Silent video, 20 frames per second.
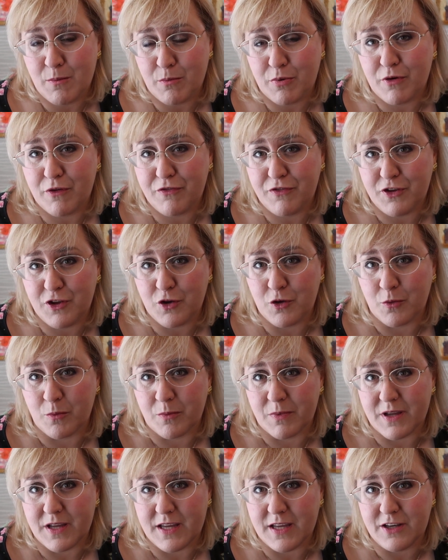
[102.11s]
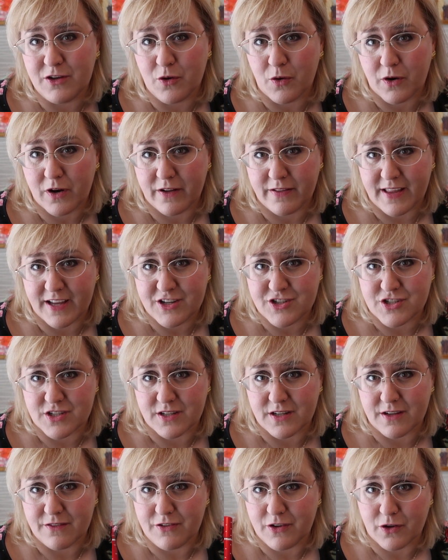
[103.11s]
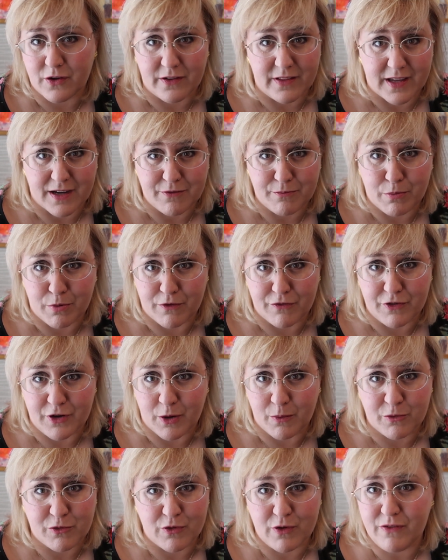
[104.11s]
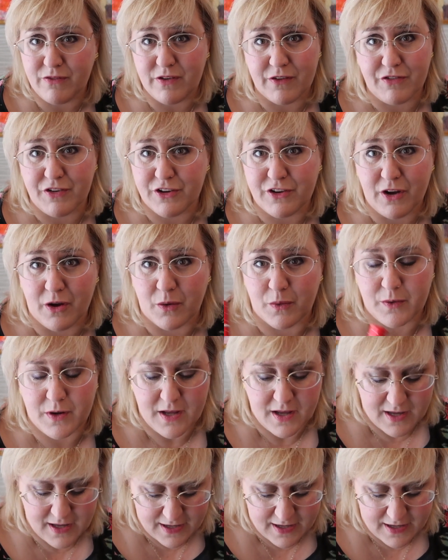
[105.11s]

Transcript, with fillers: perfume in your collection if you collect perfumes, or even if you don't,